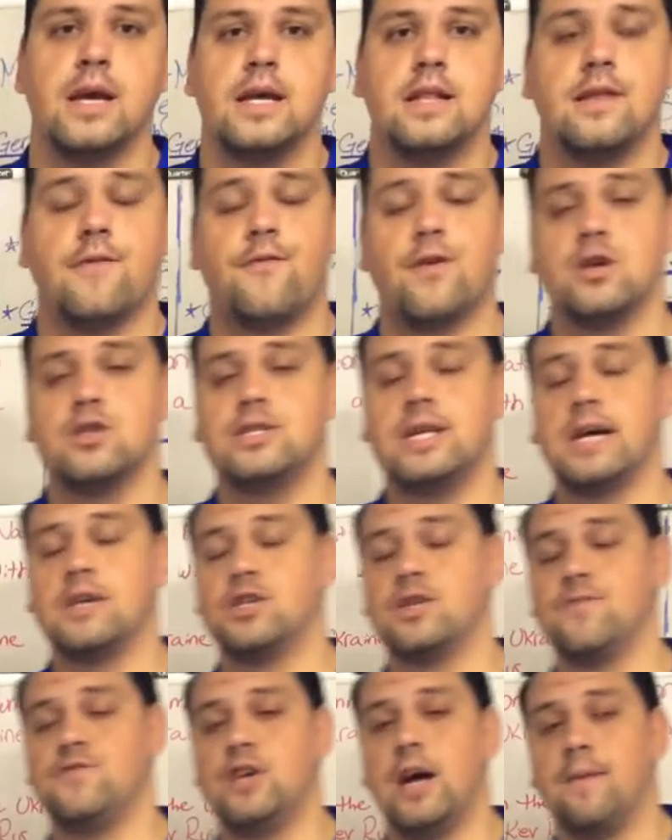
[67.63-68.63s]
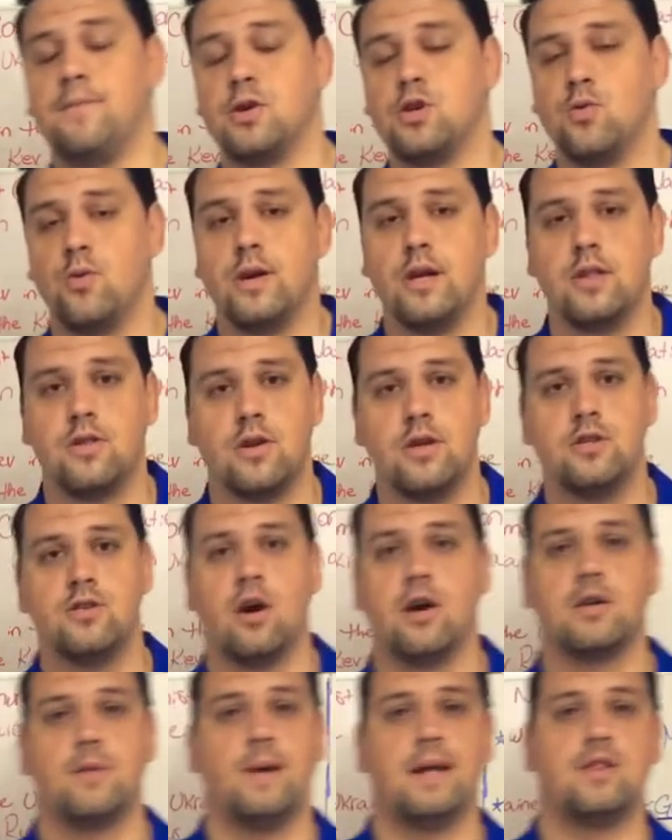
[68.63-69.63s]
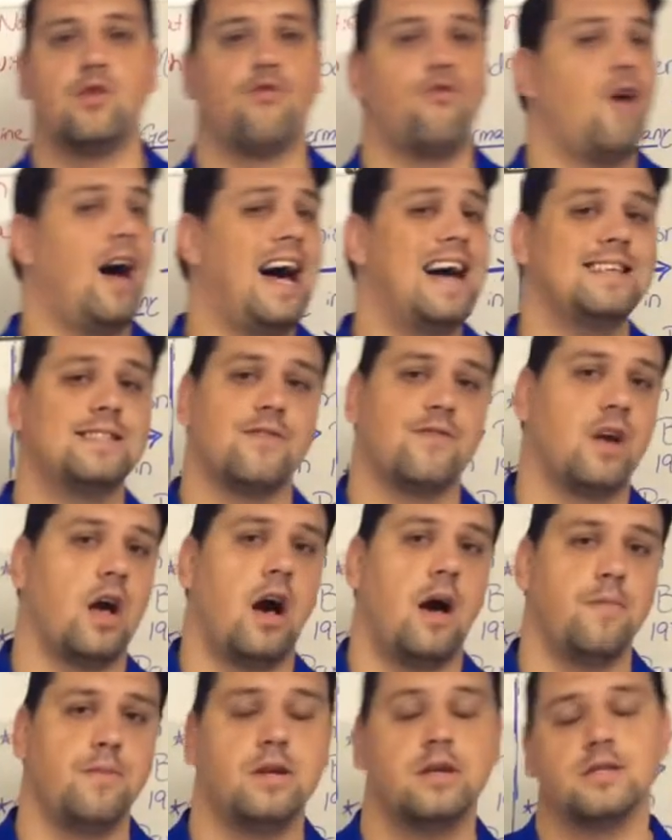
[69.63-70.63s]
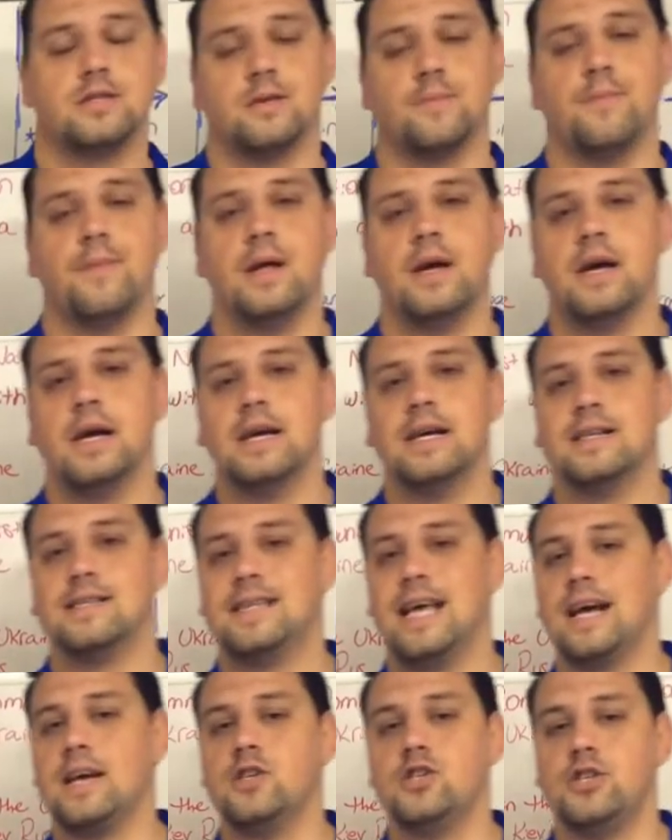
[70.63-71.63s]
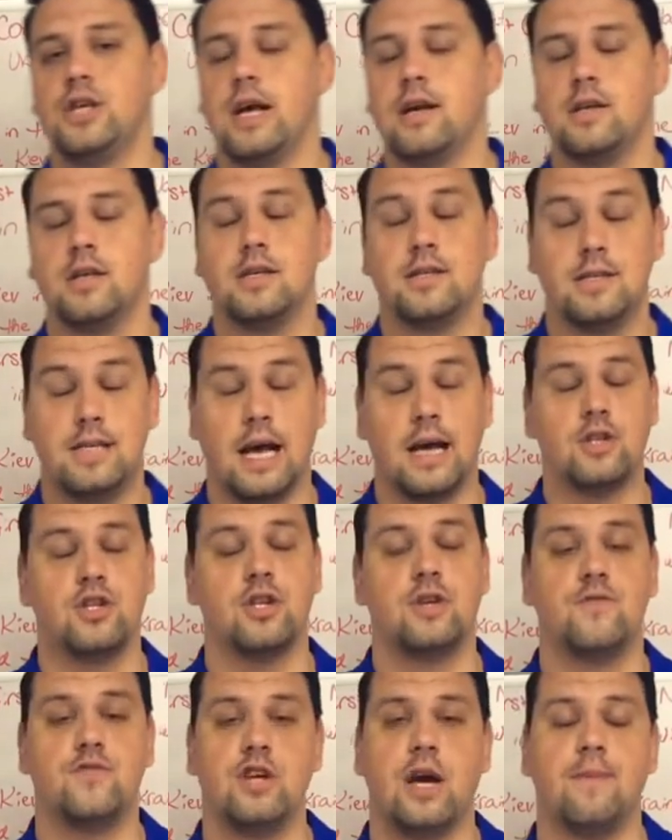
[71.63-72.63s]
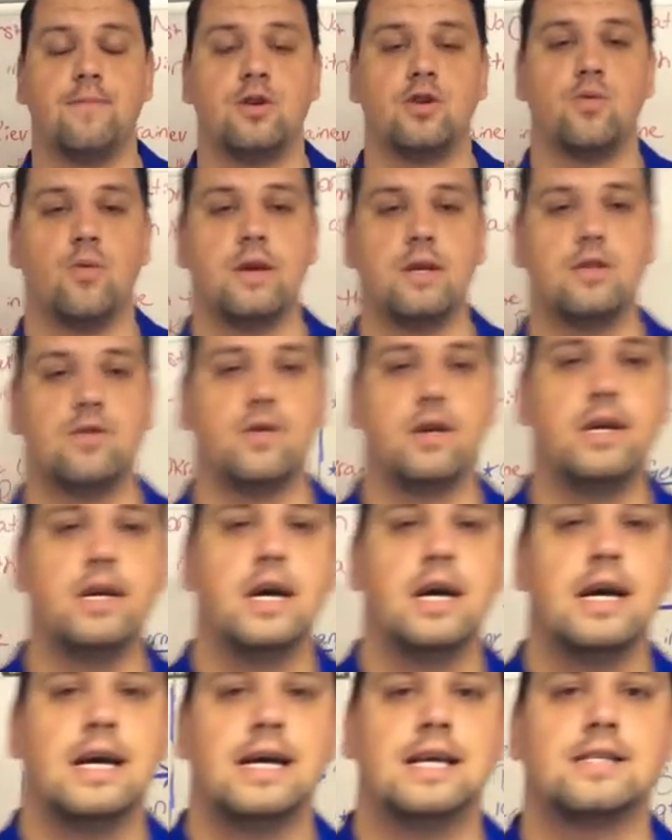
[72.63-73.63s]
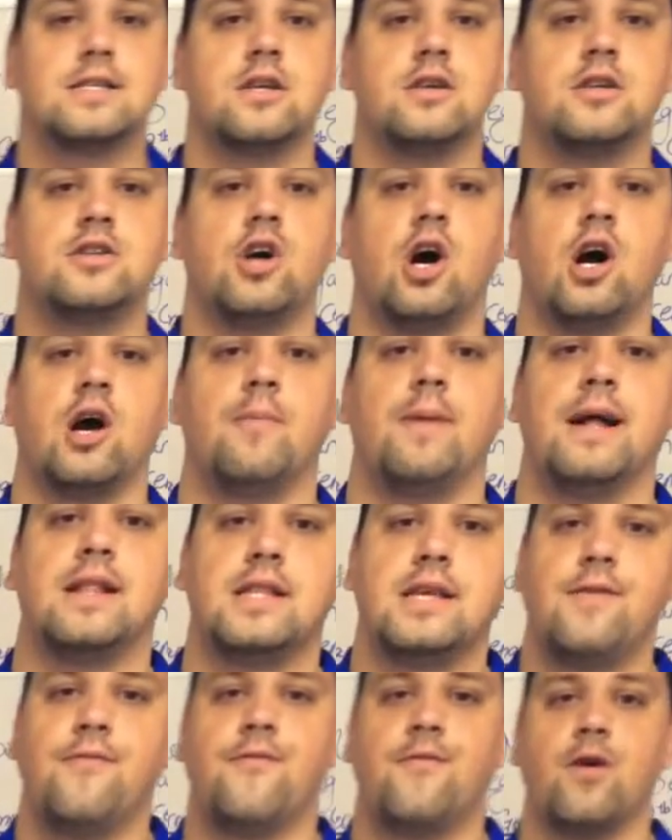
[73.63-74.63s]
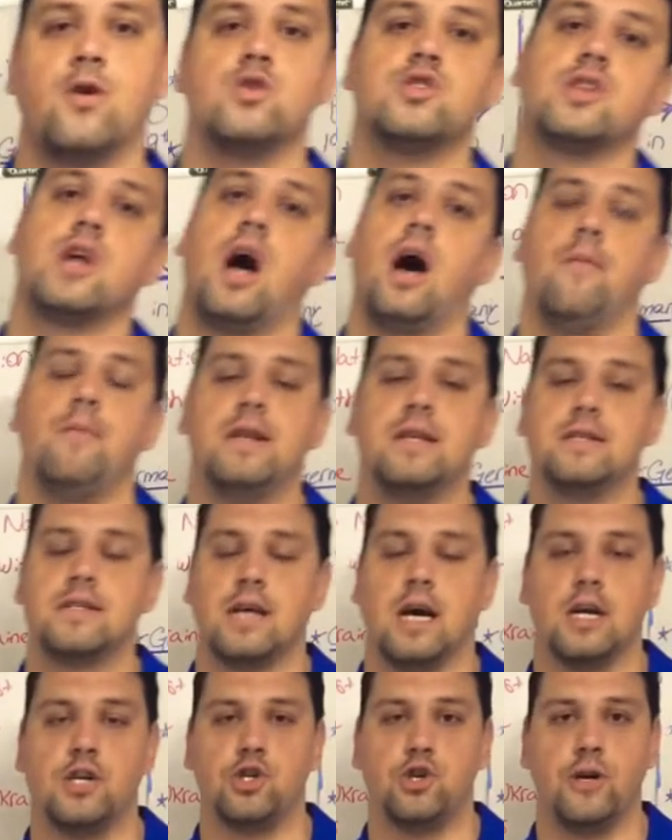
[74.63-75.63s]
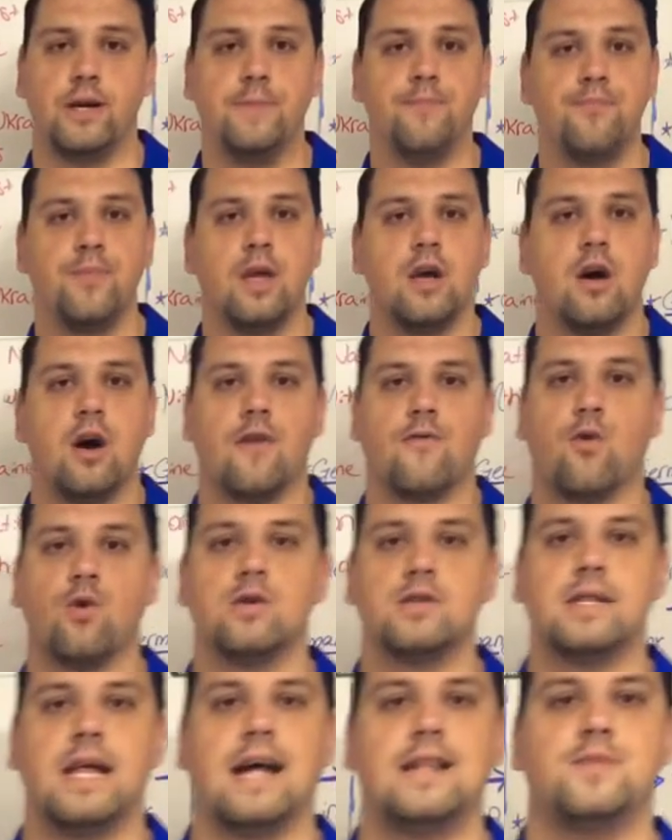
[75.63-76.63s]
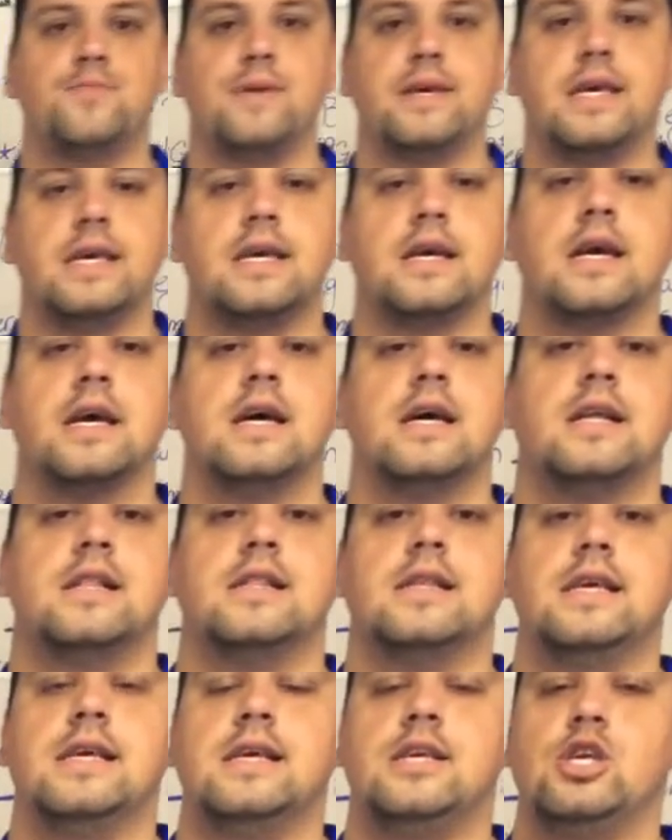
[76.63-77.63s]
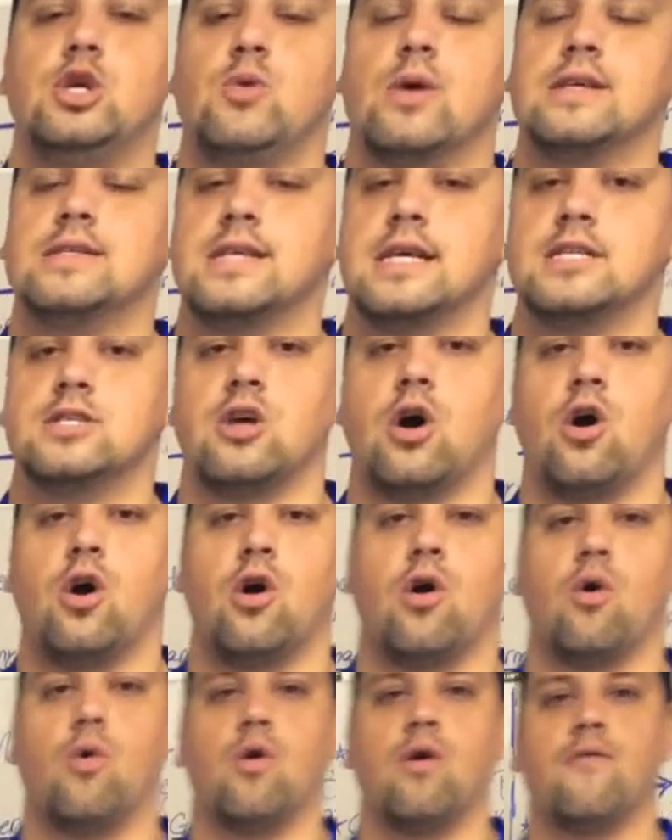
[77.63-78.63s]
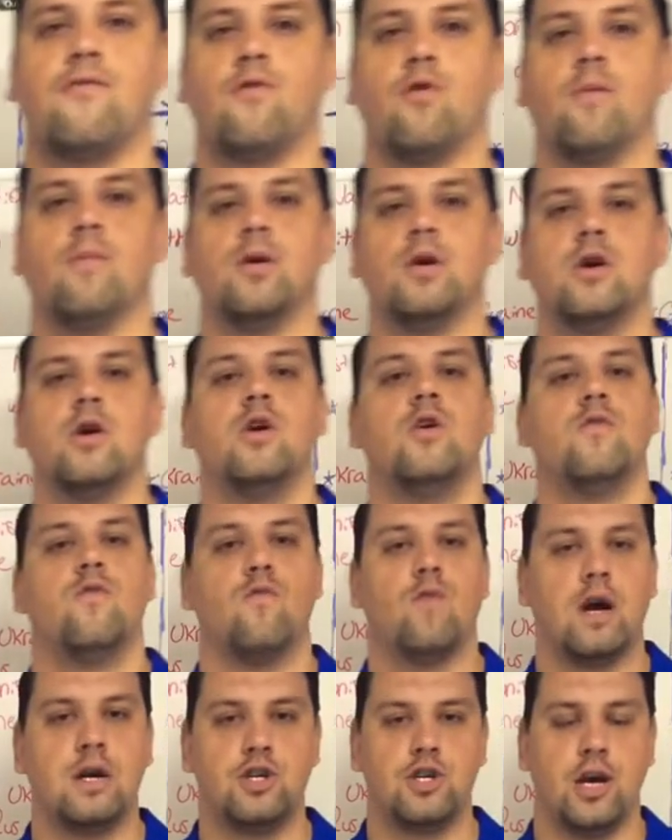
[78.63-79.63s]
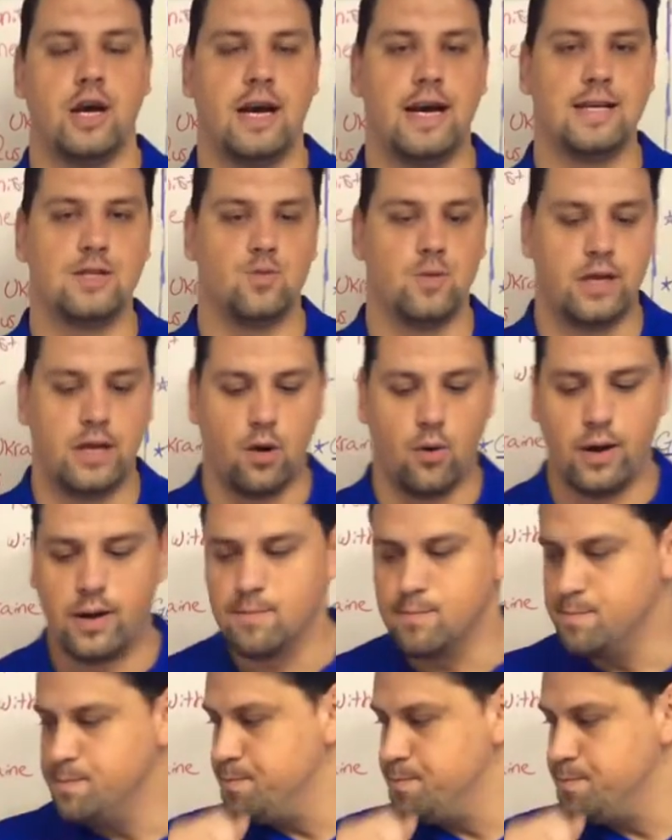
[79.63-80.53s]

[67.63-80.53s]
The first section of chapter 23 talked about the rise of communism. Second section of chapter 23 is going to talk about the first communist country. Of course, that's being the USSR or former Russia as we know